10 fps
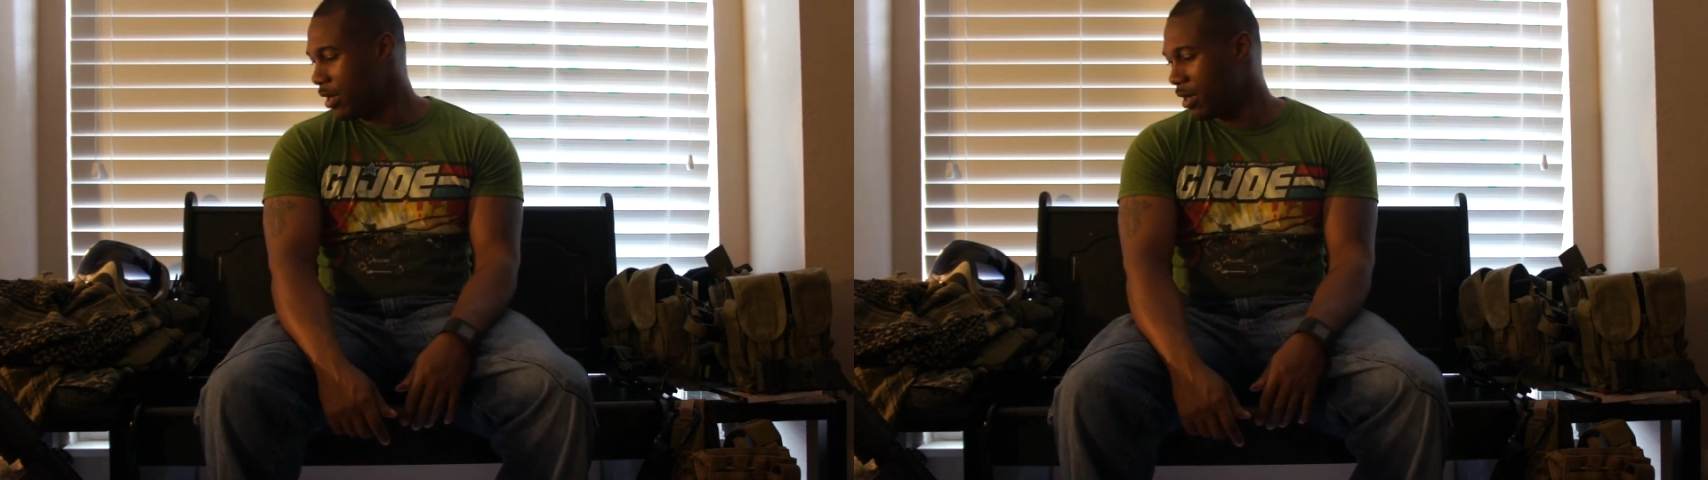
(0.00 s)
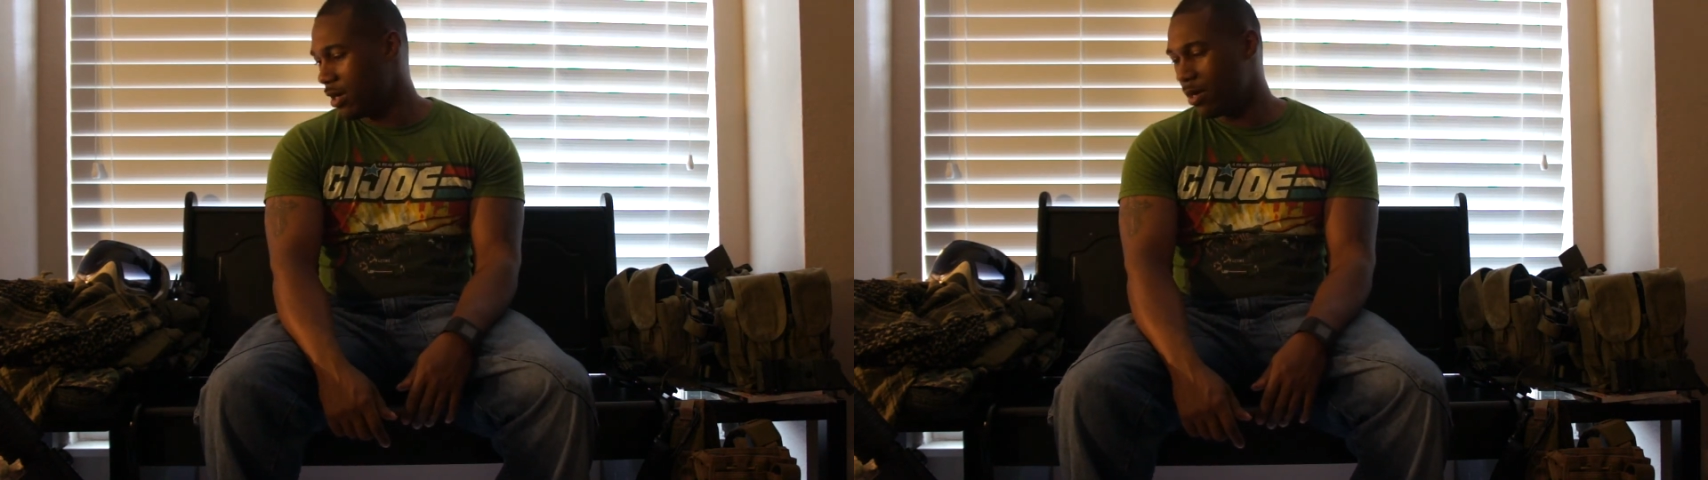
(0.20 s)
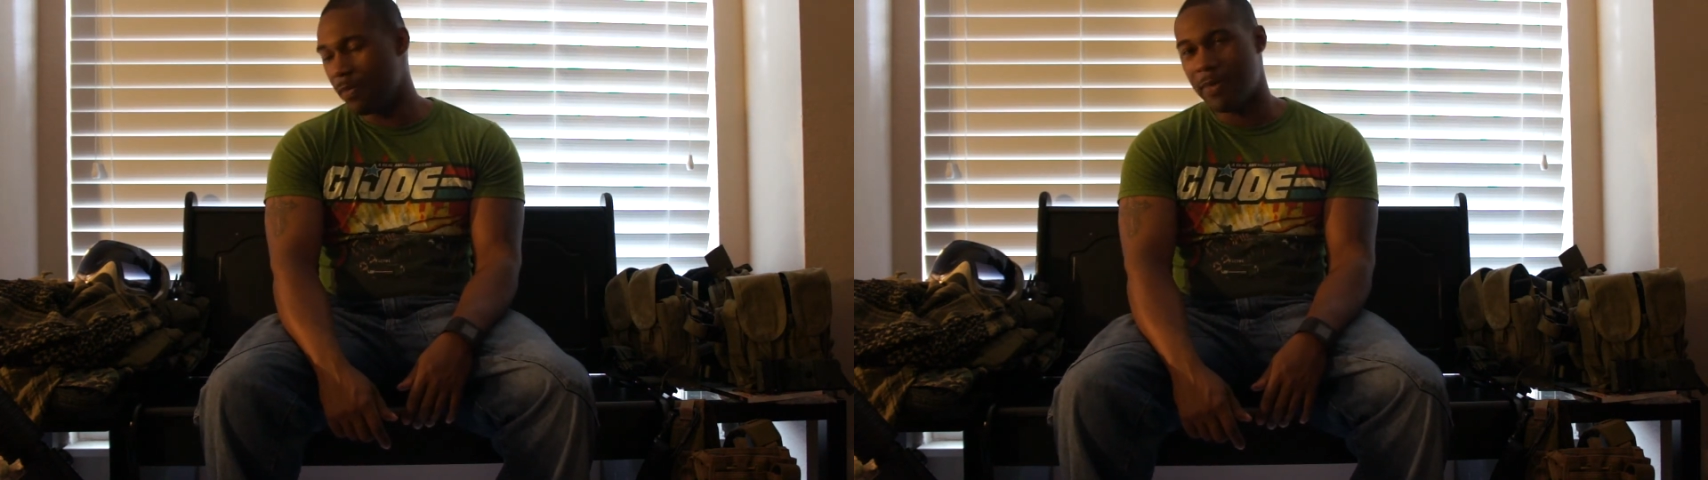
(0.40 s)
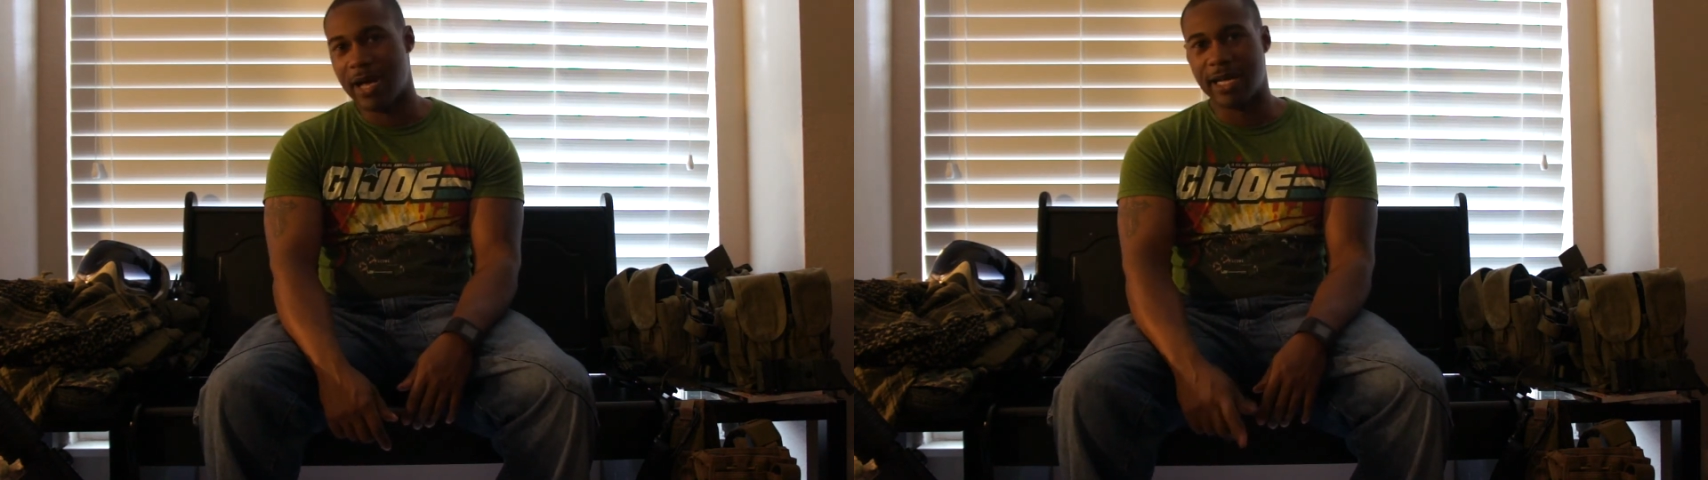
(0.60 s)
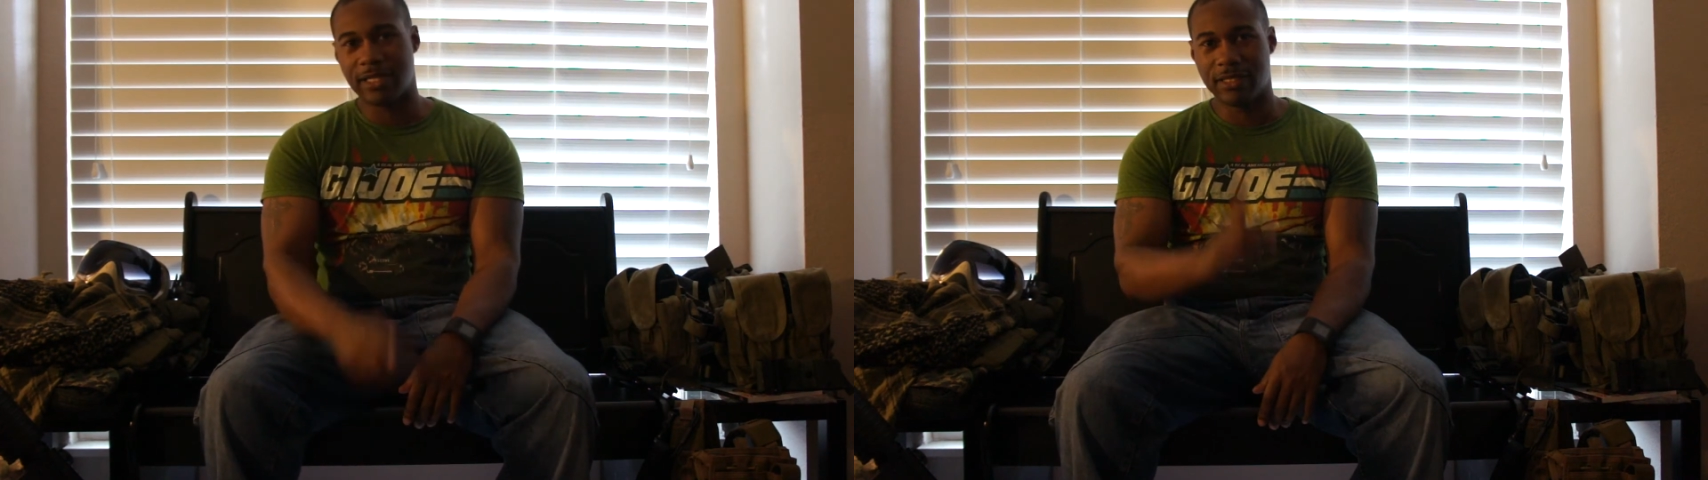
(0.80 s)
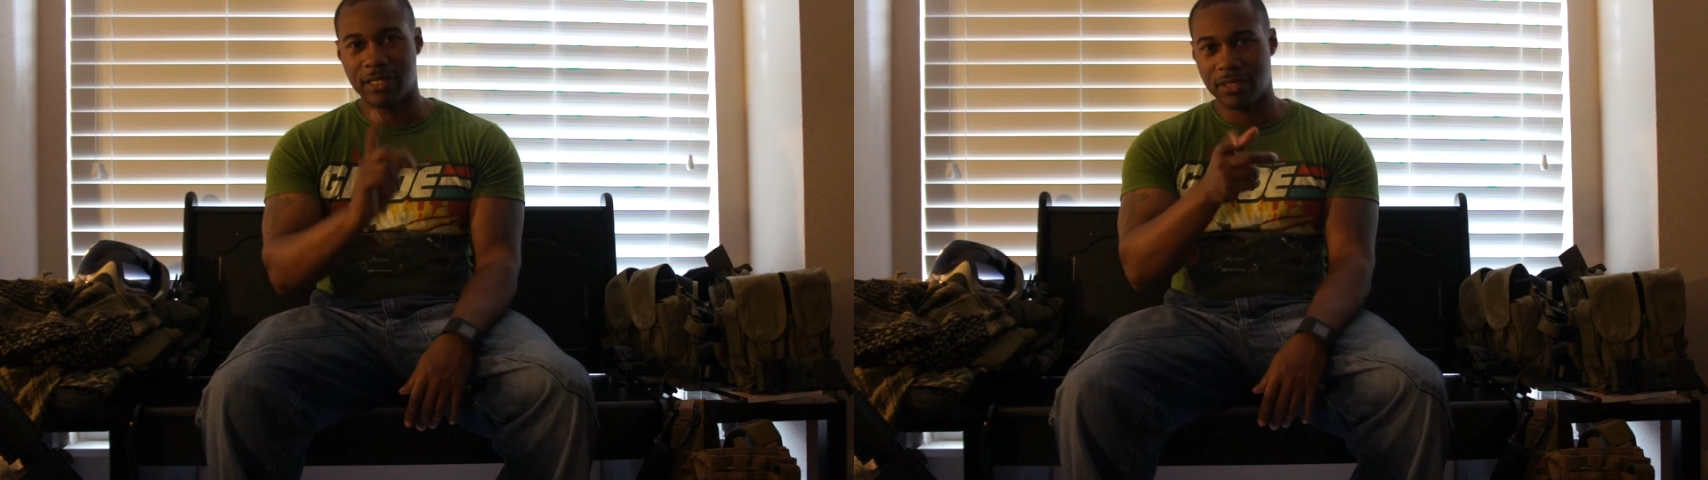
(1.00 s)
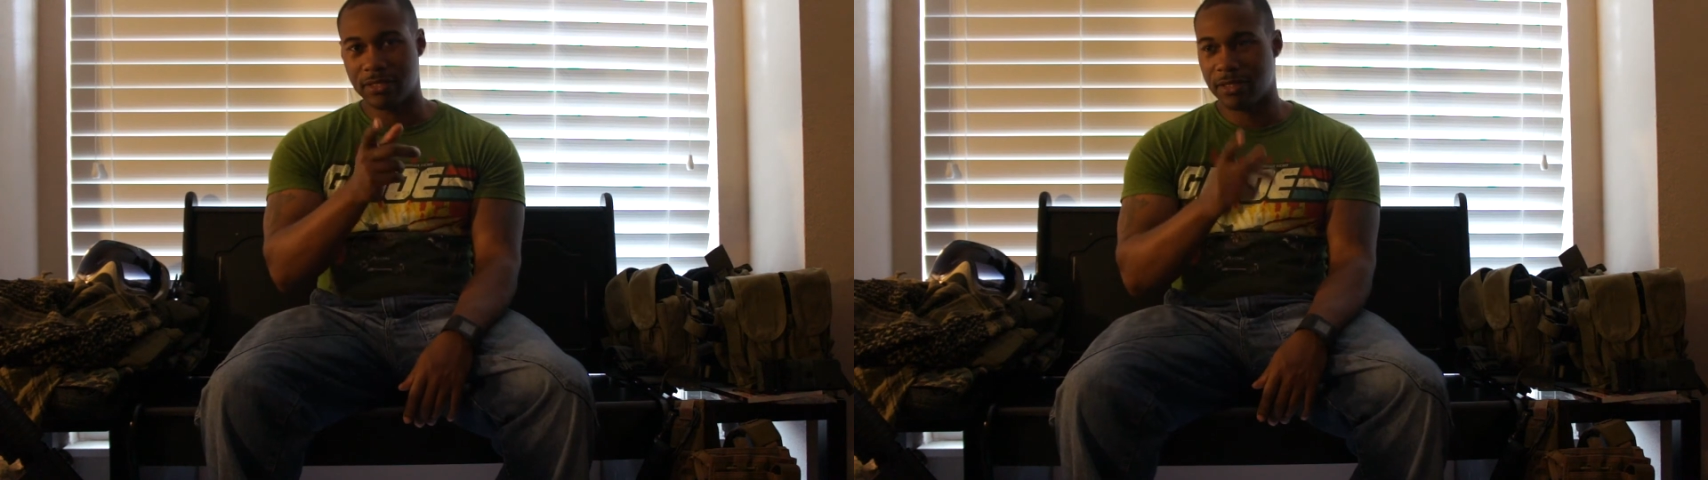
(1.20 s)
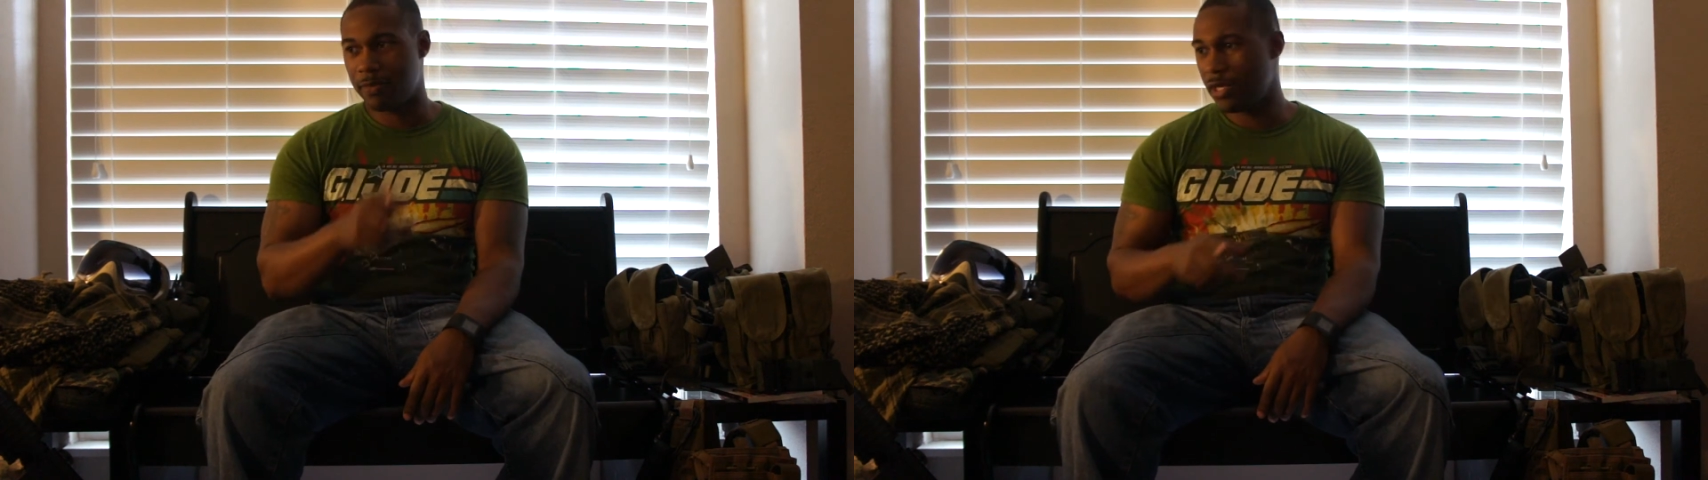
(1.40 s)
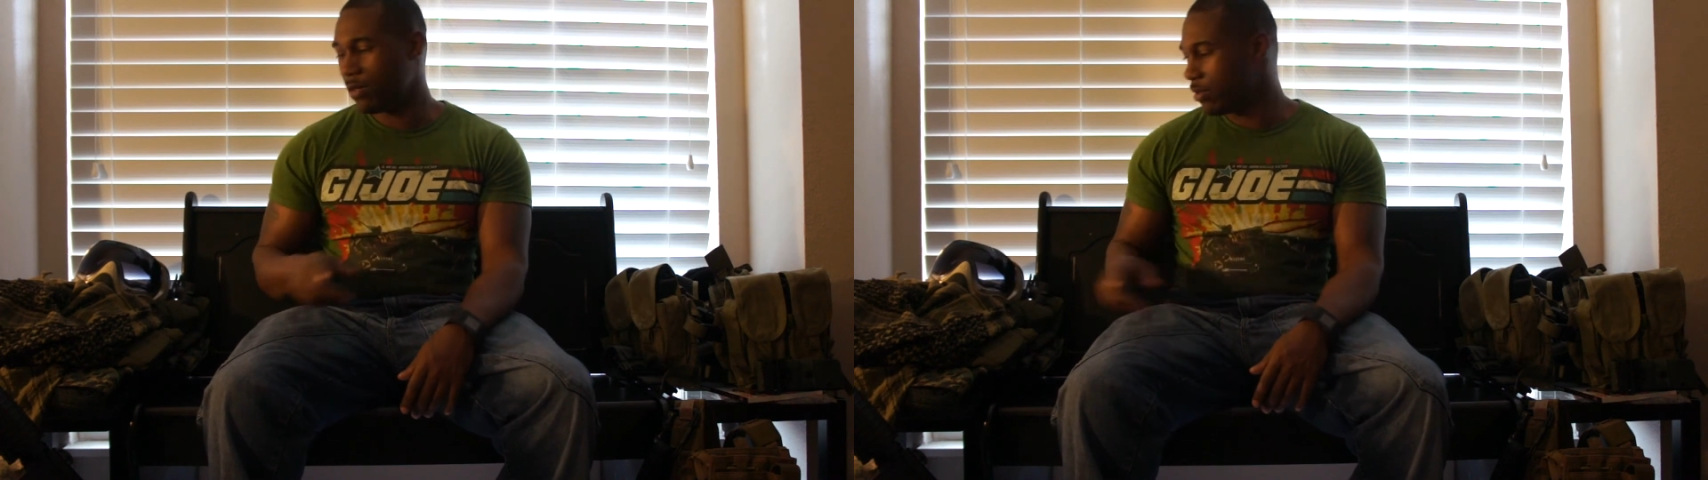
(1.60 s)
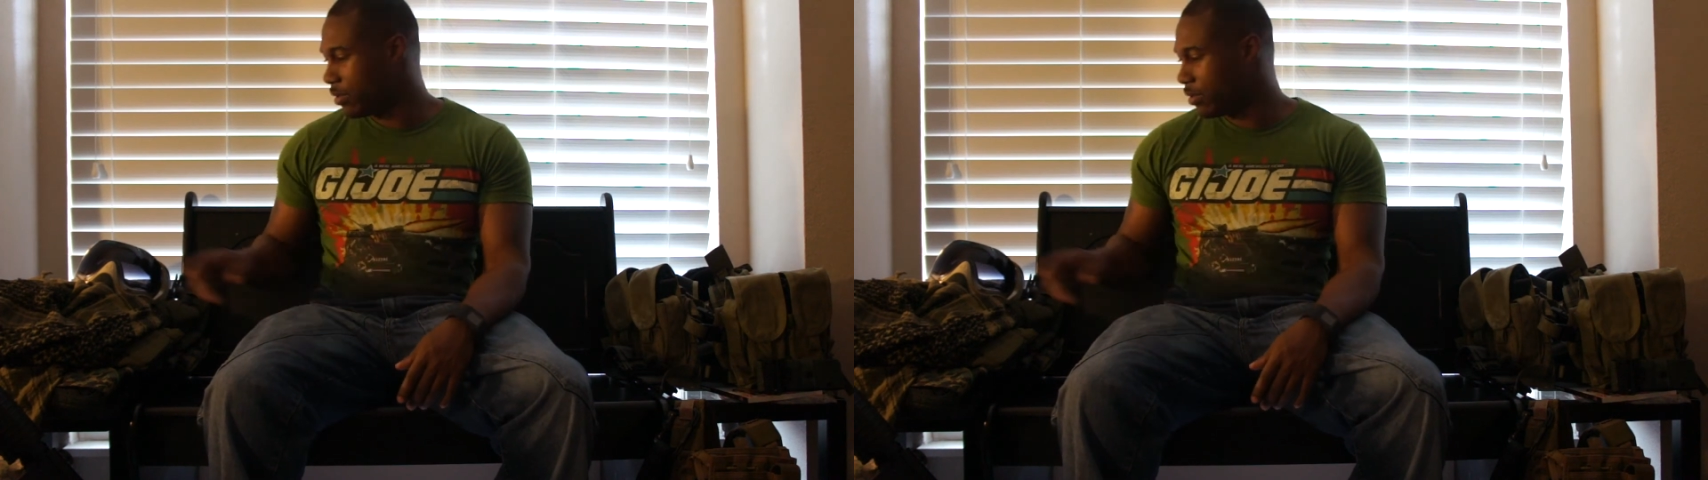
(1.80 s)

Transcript: I can tell you something else.